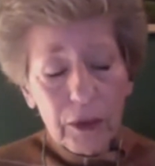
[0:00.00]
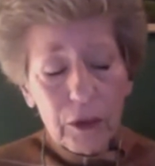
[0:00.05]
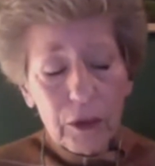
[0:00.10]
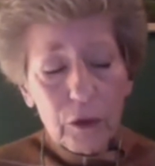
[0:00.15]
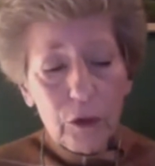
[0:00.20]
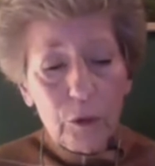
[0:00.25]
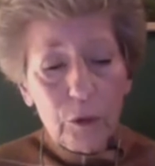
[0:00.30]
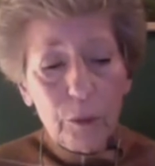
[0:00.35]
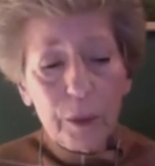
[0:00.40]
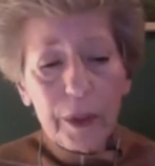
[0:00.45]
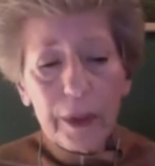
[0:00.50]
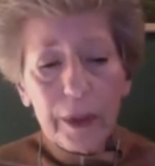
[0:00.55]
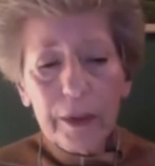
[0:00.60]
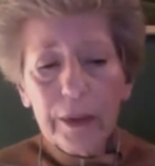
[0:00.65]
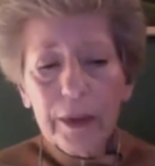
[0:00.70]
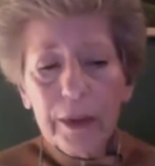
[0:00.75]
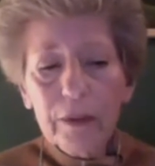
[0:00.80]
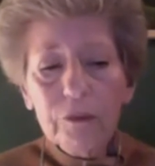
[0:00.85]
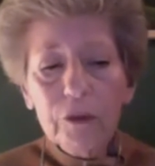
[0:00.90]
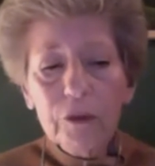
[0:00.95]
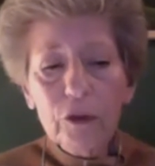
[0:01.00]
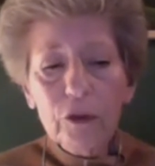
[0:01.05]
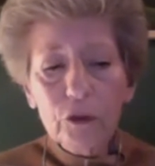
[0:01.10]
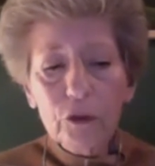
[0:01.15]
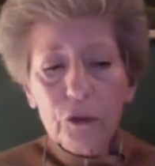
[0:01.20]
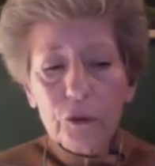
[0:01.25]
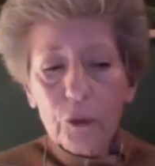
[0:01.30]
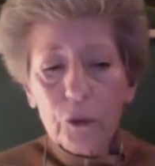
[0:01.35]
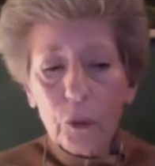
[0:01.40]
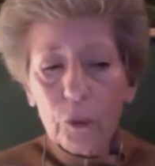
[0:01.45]
to be given
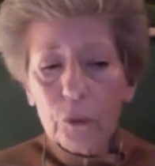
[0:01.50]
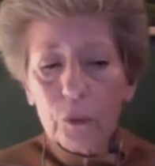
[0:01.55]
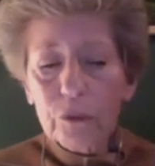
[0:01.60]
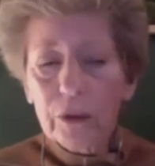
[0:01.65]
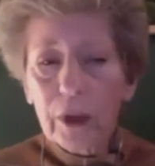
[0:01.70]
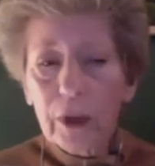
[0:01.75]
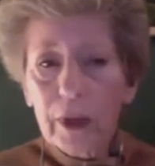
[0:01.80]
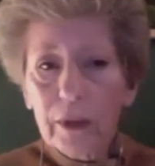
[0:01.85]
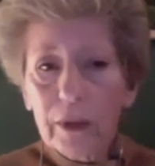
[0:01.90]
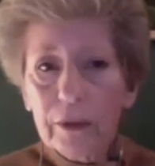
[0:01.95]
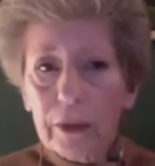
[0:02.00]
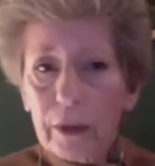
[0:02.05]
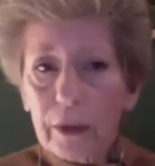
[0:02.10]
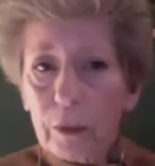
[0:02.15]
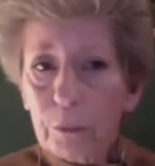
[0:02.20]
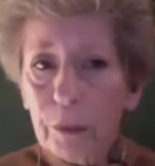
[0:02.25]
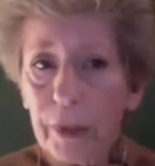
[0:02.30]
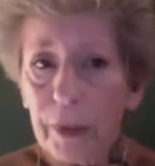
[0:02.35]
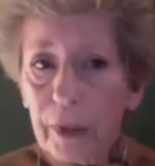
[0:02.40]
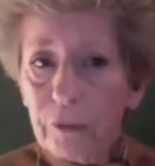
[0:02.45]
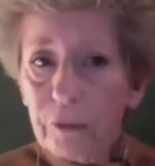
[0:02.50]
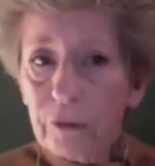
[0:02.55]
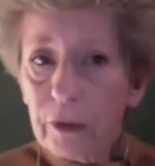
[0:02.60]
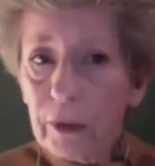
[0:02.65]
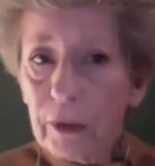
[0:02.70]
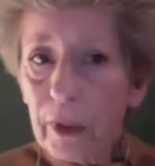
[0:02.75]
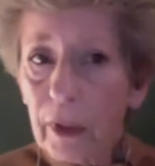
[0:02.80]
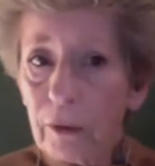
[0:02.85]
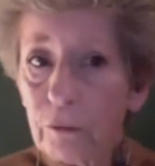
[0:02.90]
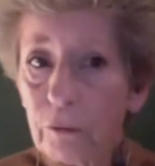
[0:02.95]
to those that are
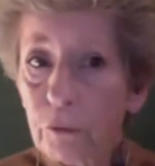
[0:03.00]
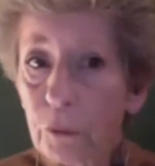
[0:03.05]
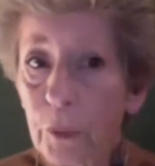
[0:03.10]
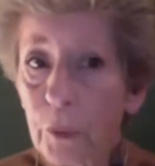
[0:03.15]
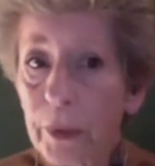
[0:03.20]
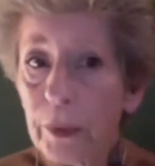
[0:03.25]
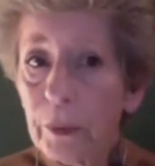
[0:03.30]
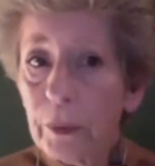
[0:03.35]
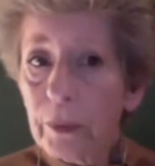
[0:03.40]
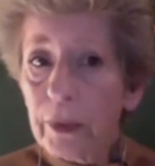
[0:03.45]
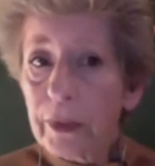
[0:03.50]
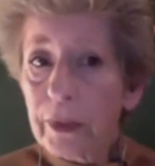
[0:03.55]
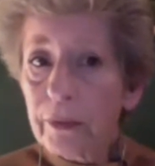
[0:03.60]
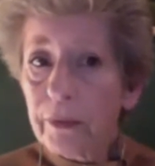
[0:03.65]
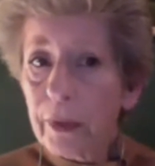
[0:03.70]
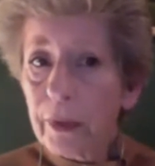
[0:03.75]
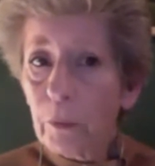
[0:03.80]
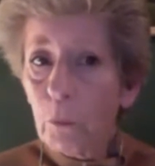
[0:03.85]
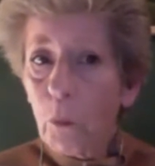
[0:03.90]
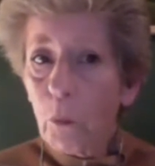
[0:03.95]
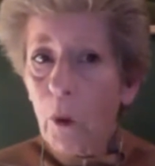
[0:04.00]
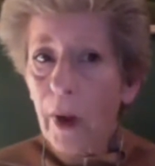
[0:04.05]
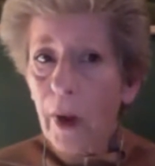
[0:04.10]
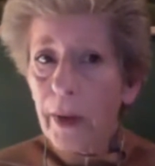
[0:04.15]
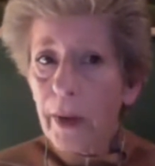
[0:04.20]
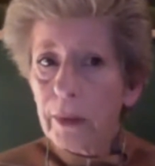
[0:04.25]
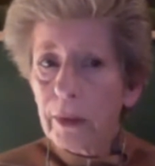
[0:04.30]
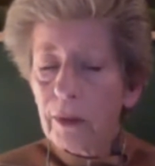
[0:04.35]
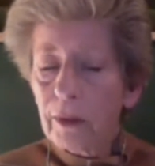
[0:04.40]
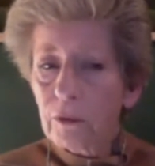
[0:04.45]
passing on. Frequently, they
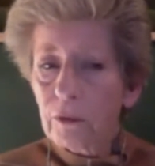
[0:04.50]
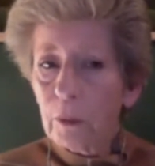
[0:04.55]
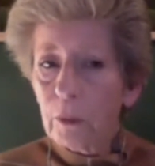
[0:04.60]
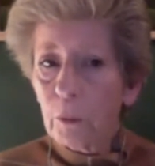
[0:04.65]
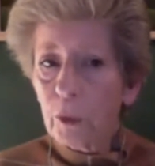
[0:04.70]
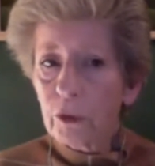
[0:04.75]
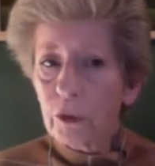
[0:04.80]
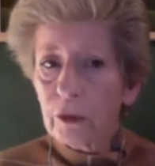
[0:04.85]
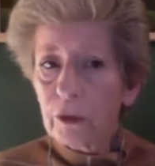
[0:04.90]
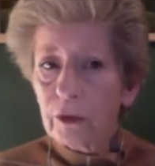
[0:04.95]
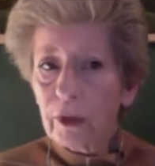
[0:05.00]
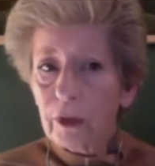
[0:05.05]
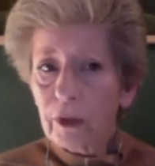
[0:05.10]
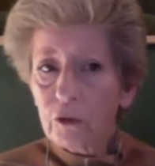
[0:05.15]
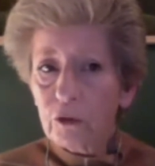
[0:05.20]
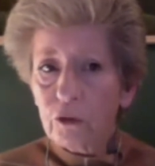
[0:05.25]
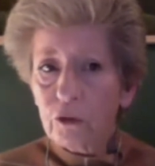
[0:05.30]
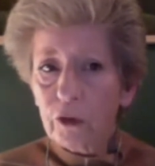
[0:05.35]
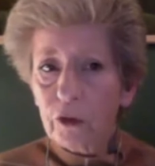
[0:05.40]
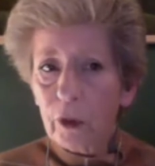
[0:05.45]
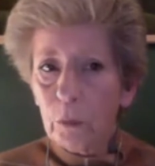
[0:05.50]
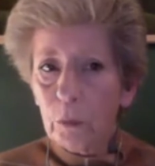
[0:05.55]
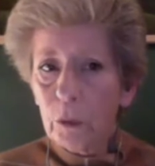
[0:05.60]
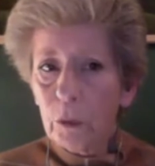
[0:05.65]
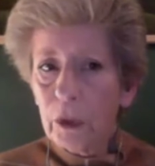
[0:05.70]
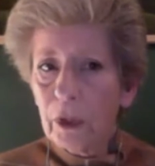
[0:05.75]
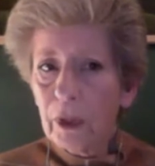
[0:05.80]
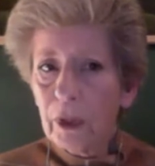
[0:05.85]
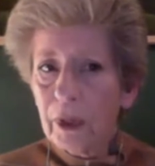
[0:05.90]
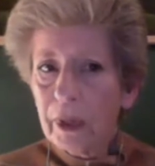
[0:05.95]
want someone to touch them.
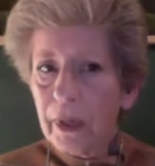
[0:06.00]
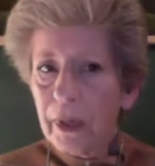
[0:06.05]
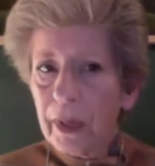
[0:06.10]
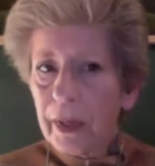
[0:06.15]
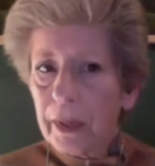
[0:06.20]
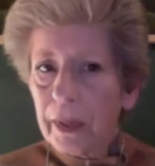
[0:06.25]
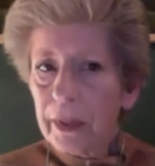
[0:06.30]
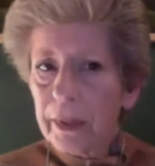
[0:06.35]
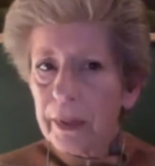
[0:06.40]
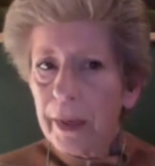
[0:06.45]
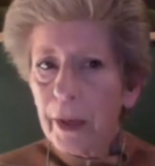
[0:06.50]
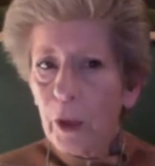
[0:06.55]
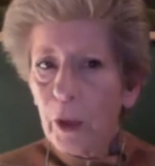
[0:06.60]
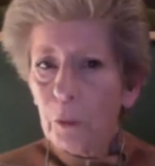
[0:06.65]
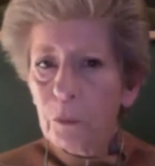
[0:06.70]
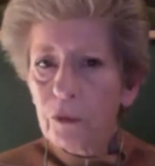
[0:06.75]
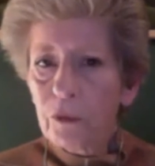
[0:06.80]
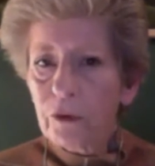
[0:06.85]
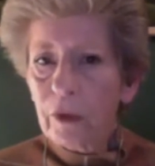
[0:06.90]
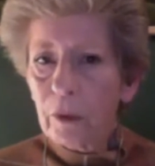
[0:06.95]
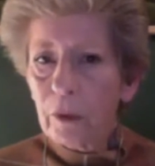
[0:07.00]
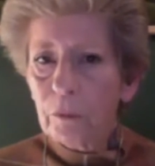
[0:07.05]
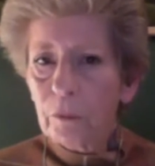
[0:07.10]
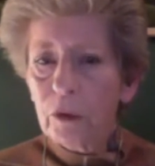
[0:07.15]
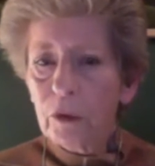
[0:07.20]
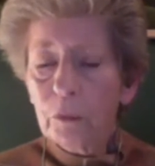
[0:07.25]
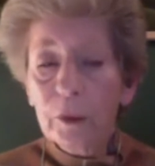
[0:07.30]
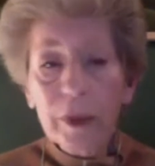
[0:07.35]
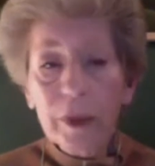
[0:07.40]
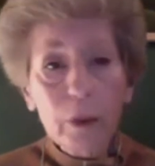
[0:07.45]
It helps them
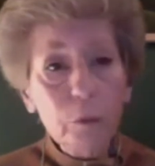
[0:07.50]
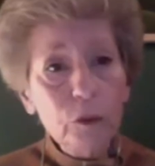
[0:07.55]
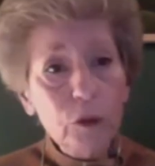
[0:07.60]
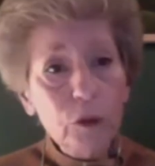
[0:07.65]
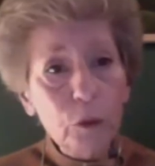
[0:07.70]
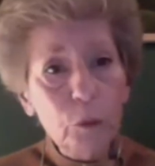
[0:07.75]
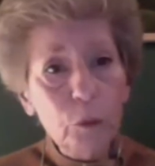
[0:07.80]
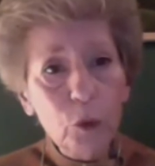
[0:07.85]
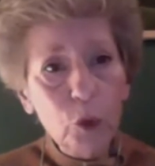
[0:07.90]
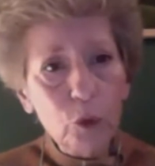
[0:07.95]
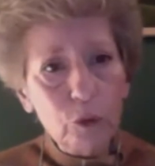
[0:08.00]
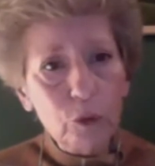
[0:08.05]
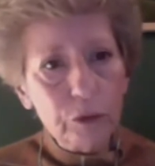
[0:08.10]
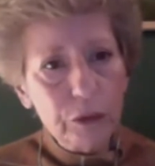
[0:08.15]
to be able to move